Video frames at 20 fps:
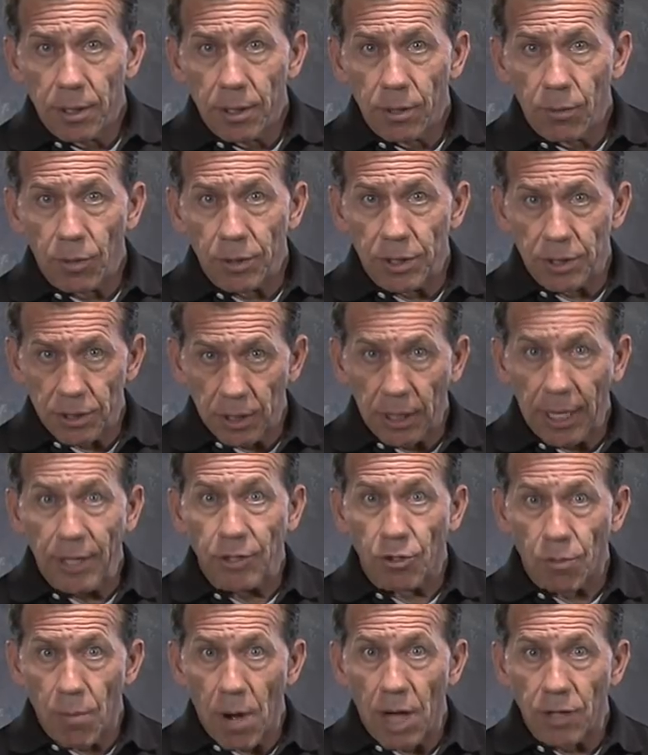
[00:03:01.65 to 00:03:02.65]
which is the
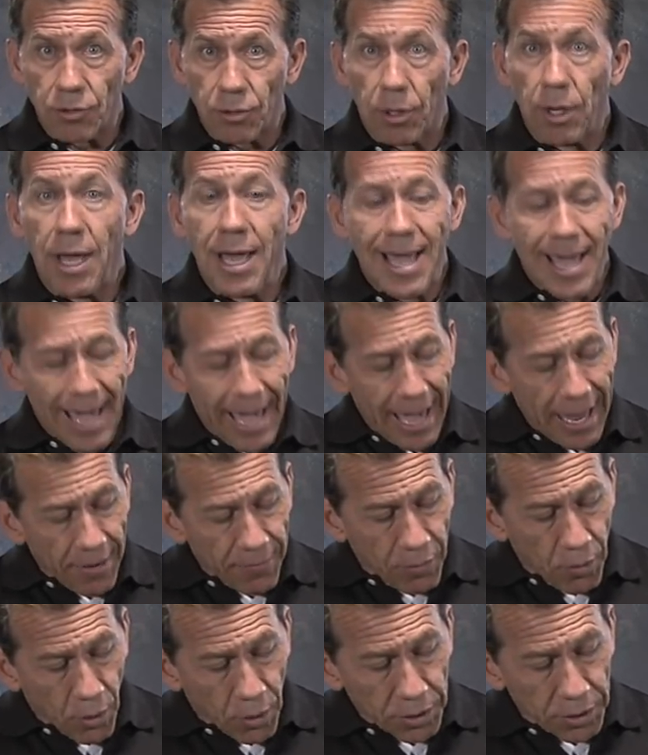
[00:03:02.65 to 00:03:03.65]
laser module, and of
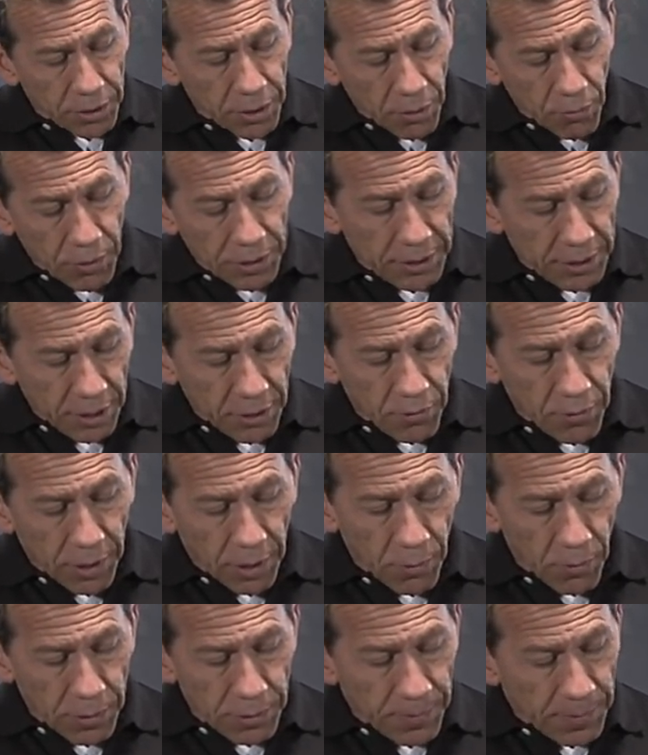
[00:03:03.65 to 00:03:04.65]
course the reset
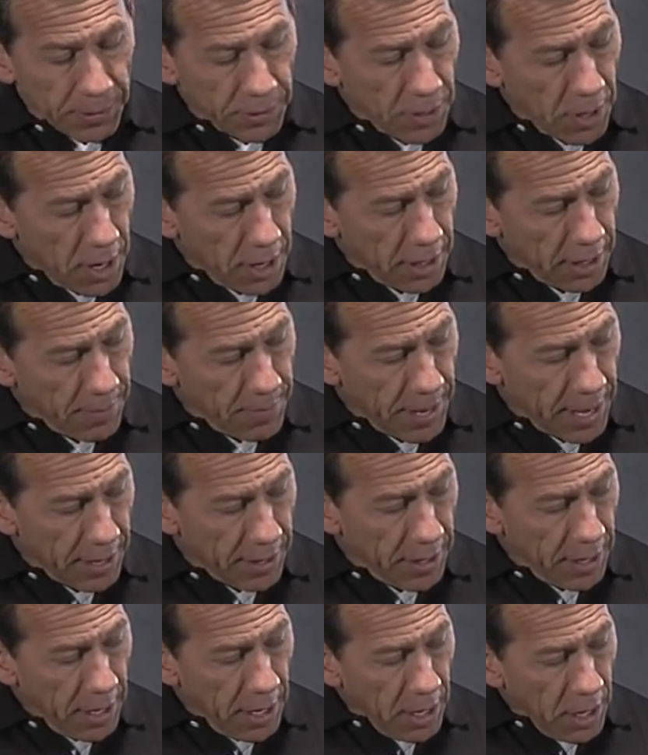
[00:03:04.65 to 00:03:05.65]
trigger we've been talking
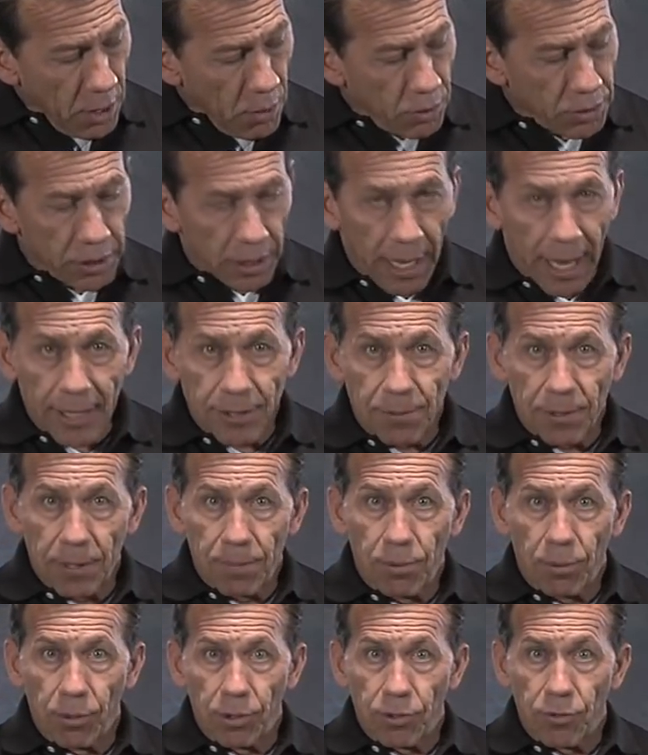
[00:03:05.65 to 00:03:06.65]
about, which allows me to
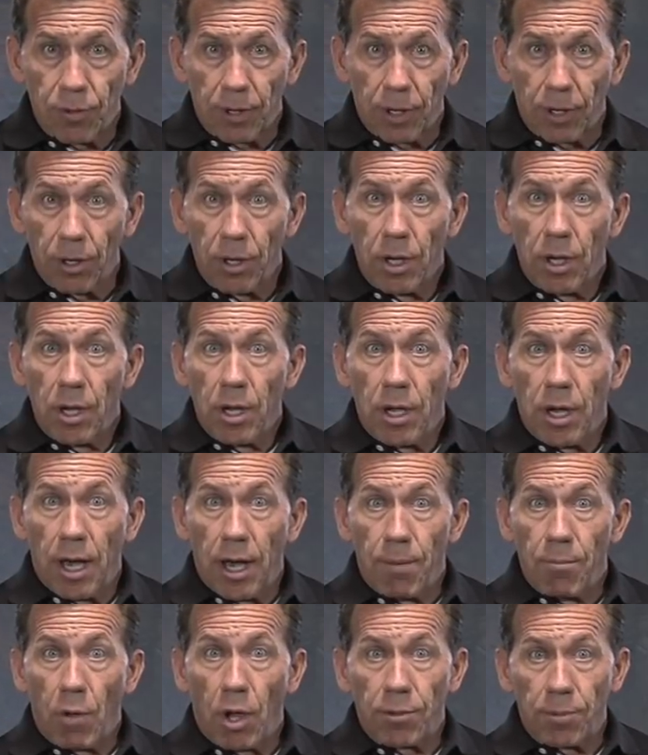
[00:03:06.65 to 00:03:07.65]
pull the trigger
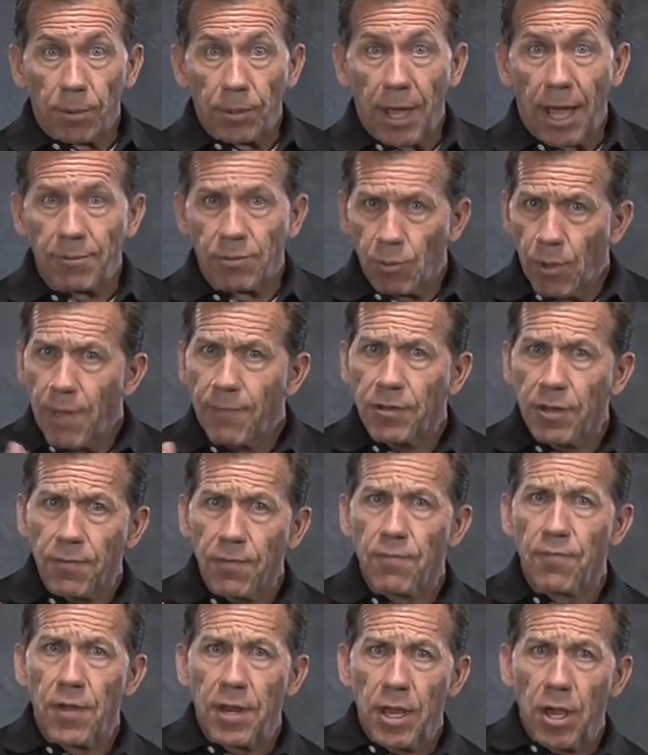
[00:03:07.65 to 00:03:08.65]
multiple times. And we have a
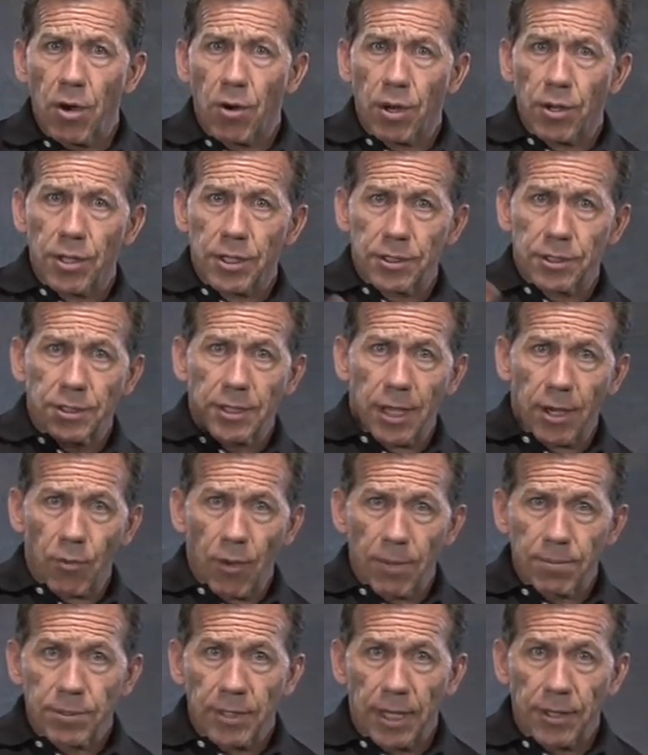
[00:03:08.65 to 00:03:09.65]
different video on this
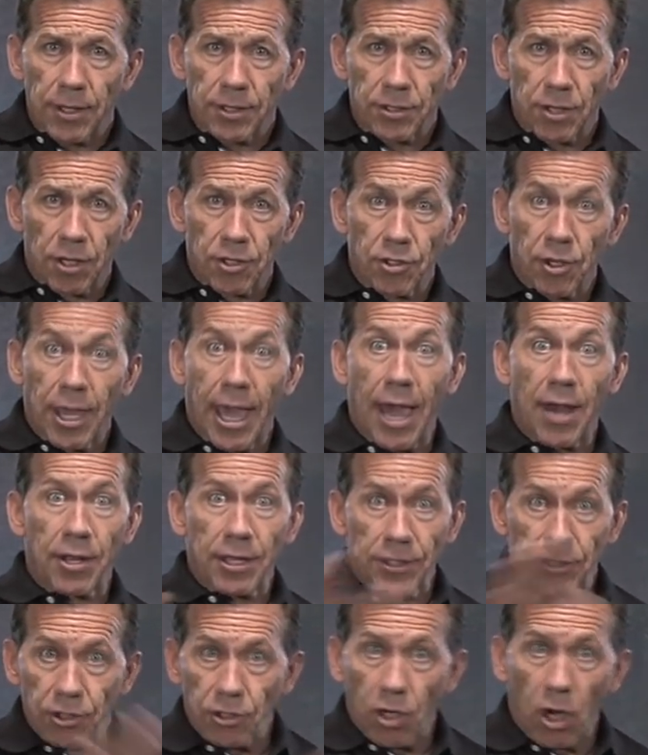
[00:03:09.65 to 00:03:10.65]
website that's going to show you how to
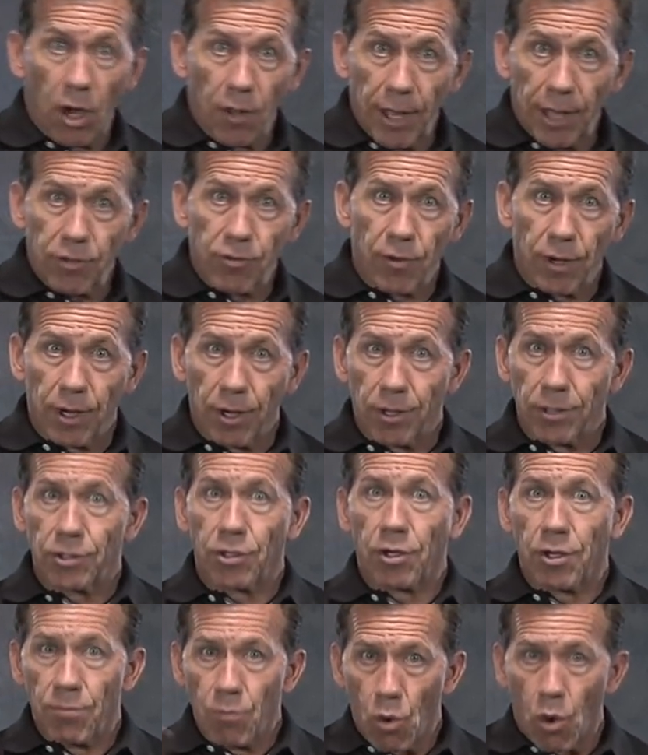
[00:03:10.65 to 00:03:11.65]
install that trigger and
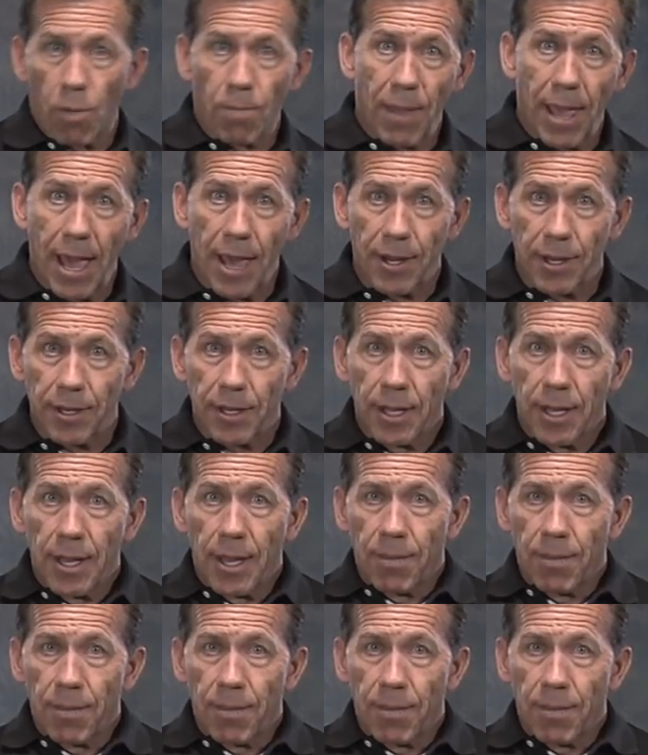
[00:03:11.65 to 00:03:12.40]
show you more about it.